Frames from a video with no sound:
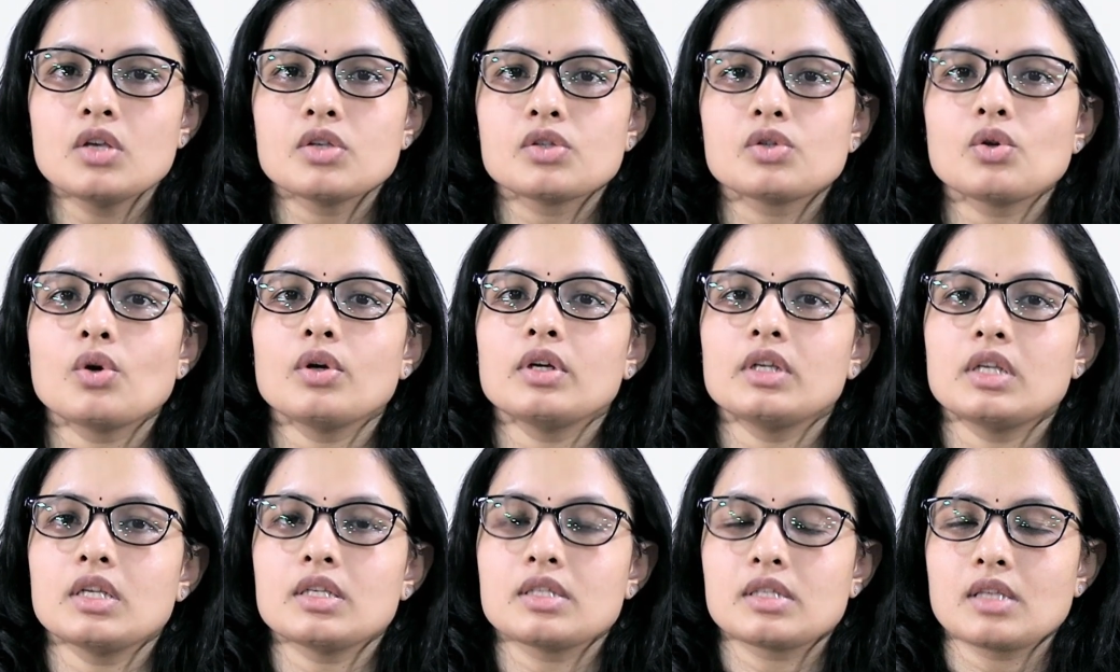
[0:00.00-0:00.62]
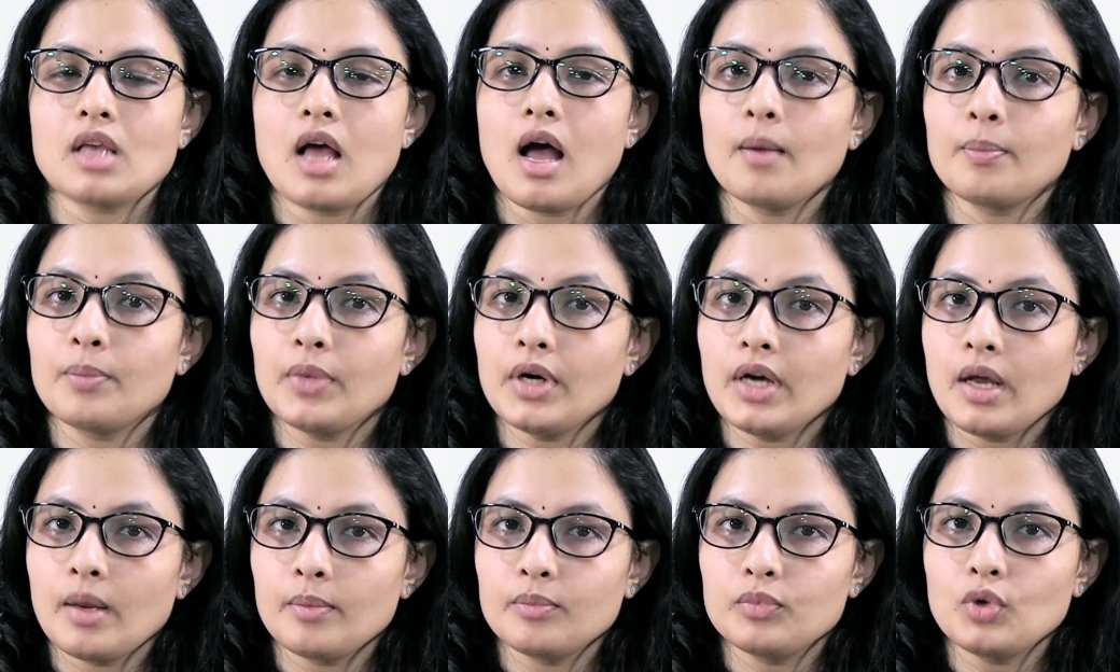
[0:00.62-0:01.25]
So, it is
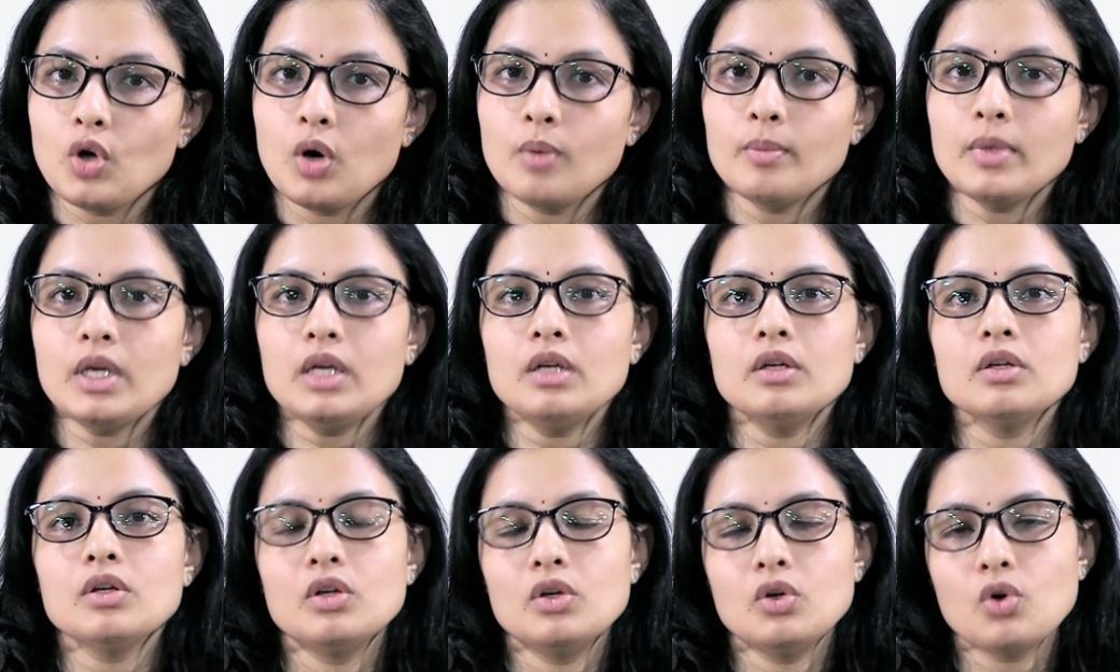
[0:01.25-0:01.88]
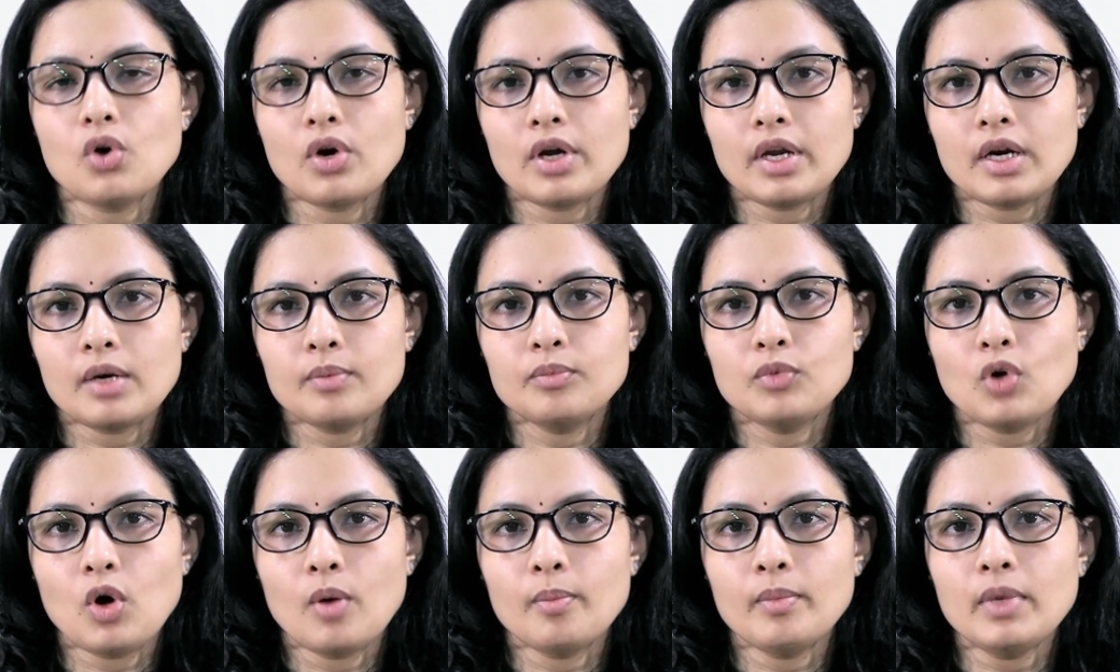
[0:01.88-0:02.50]
upper abdomen, lower
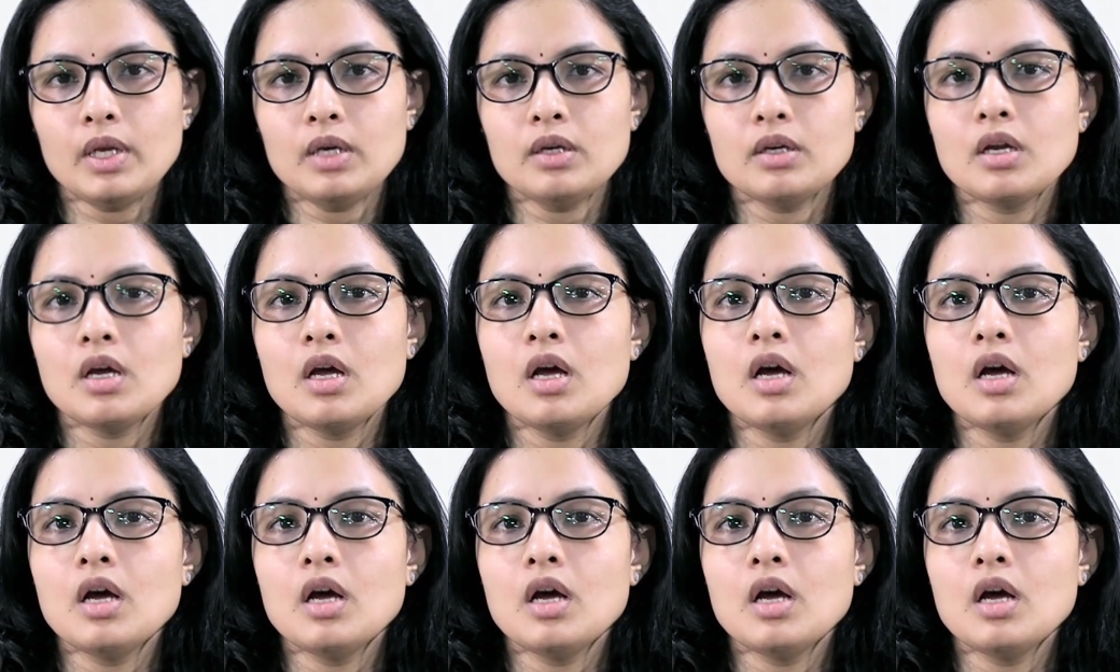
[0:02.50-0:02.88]
abdomen,